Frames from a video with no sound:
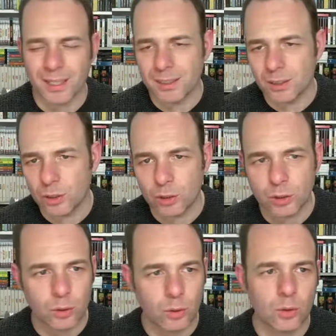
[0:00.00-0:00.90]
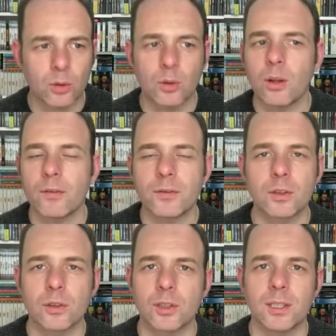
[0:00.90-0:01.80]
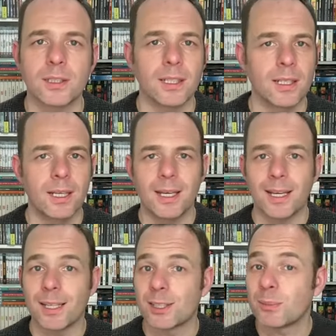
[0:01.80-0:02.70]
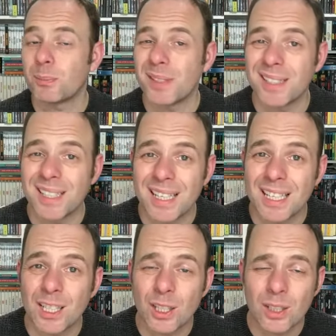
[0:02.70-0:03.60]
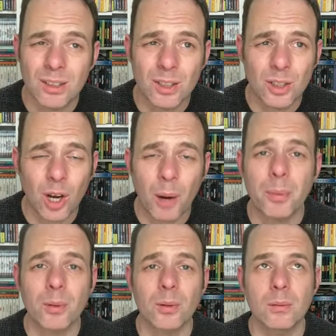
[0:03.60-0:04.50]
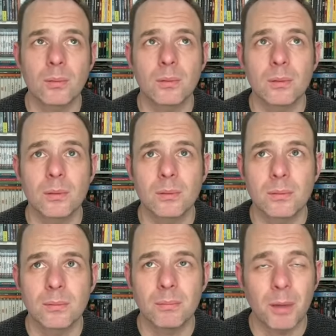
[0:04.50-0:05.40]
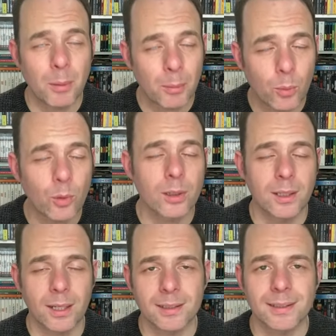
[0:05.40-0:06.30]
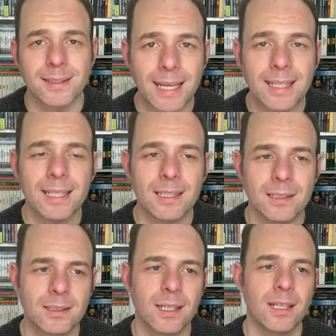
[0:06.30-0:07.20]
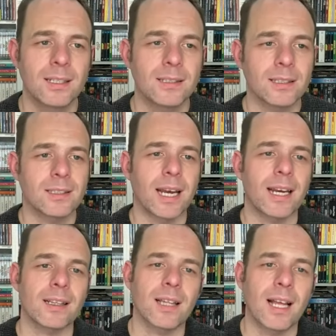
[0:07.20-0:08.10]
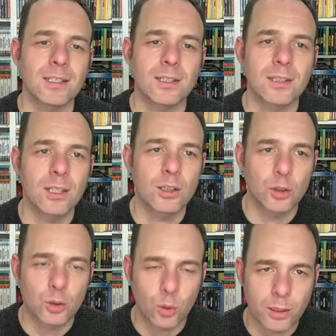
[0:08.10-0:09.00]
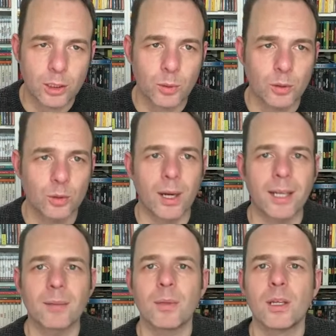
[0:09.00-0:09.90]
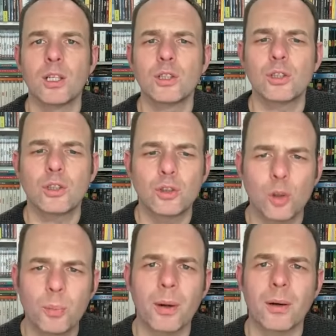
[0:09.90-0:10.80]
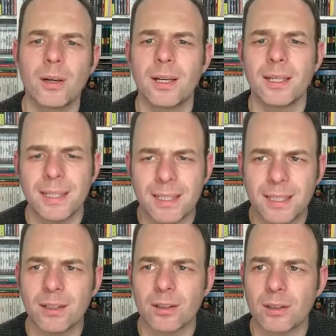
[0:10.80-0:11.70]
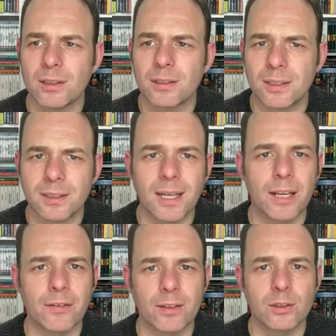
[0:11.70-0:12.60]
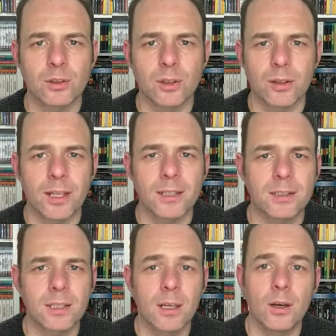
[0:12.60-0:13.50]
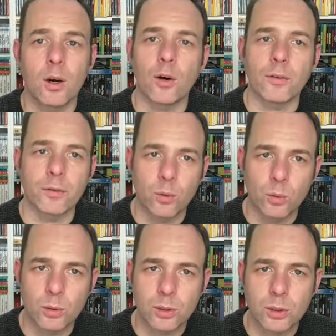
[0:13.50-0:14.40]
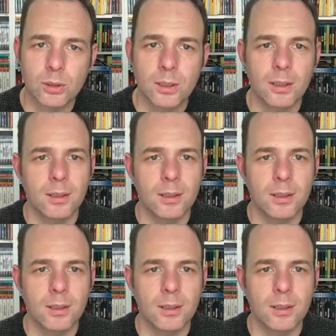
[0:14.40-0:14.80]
I just love Scorsese. It's been a couple, maybe more than that, decades since I last saw this one. So I am super eager to dive into this. Of course,